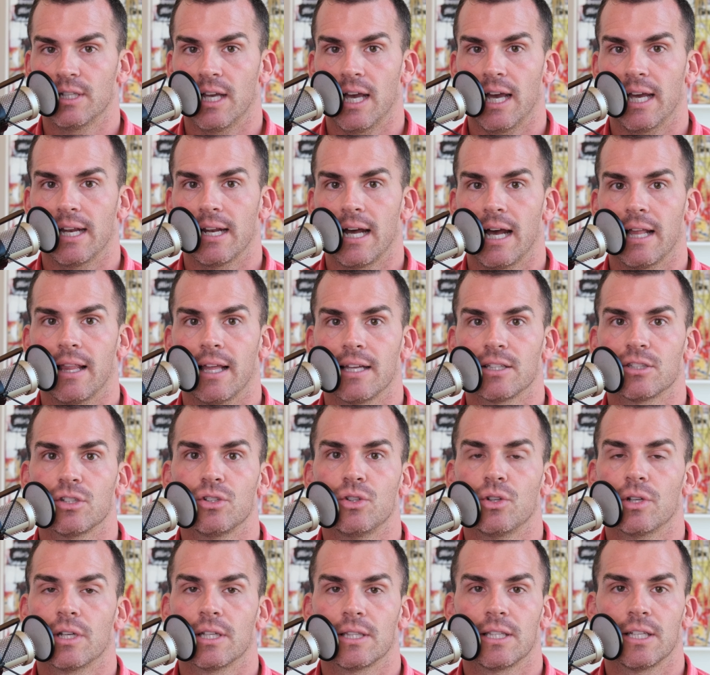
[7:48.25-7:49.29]
I like to look at
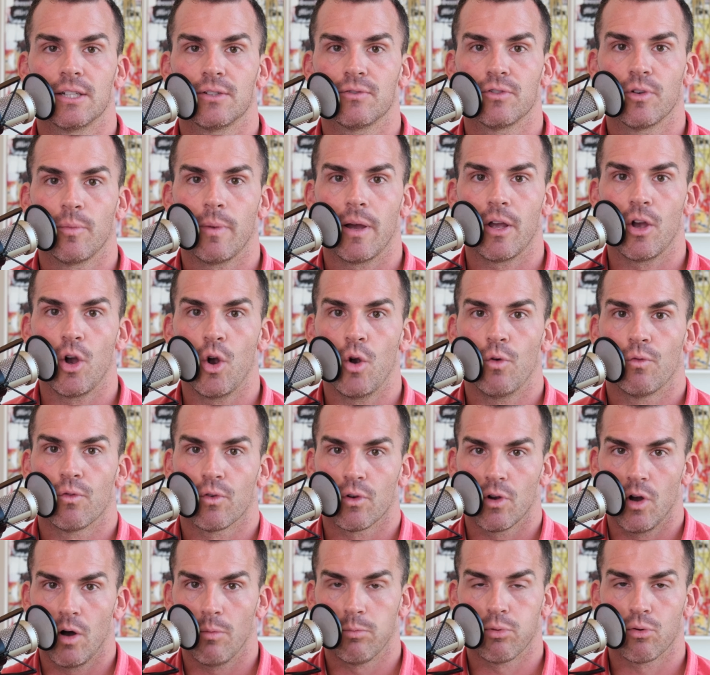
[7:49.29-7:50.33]
this for my overall
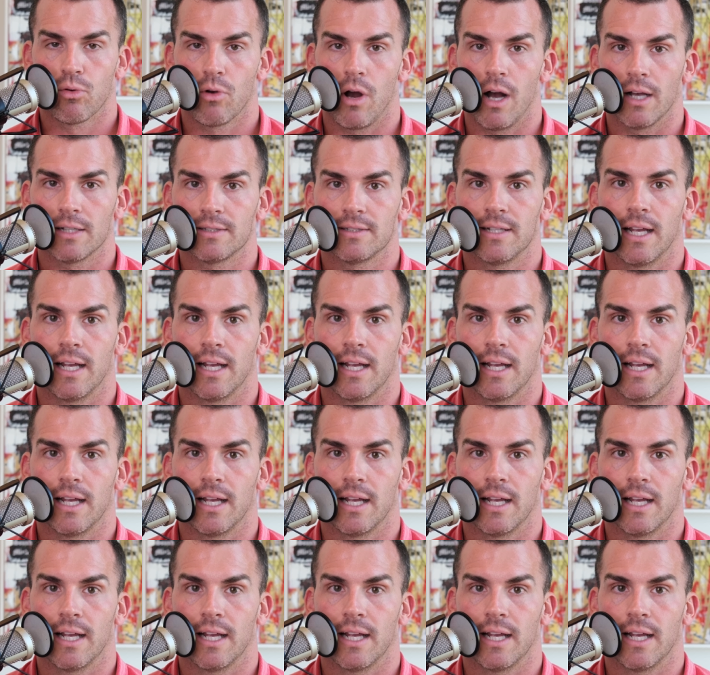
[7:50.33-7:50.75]
process.